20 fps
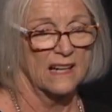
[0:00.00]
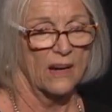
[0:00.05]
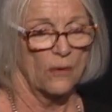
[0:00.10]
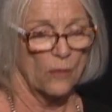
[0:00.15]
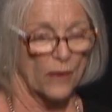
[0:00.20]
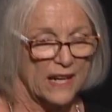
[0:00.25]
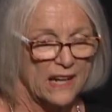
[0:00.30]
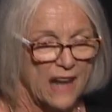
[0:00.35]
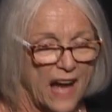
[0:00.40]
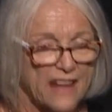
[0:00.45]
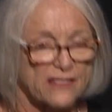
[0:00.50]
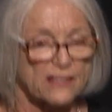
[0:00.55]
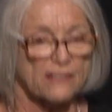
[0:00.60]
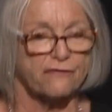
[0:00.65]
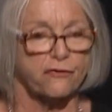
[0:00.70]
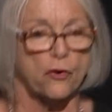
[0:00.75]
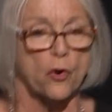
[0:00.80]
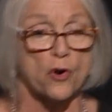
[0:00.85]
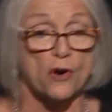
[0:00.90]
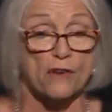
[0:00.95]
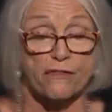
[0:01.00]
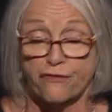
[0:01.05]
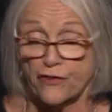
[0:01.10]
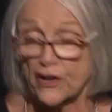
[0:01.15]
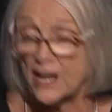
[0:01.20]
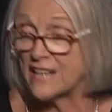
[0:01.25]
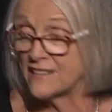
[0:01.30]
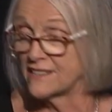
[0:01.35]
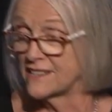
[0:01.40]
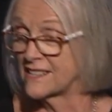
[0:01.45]
We're like the four
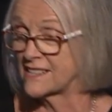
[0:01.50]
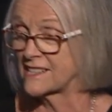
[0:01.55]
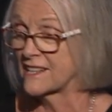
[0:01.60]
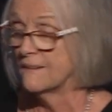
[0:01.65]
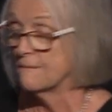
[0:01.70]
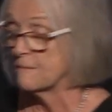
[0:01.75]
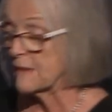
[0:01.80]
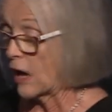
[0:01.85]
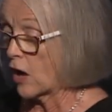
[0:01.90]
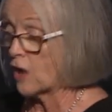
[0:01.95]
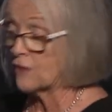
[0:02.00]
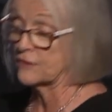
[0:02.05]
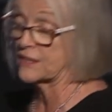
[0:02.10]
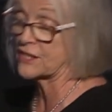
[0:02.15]
friends on the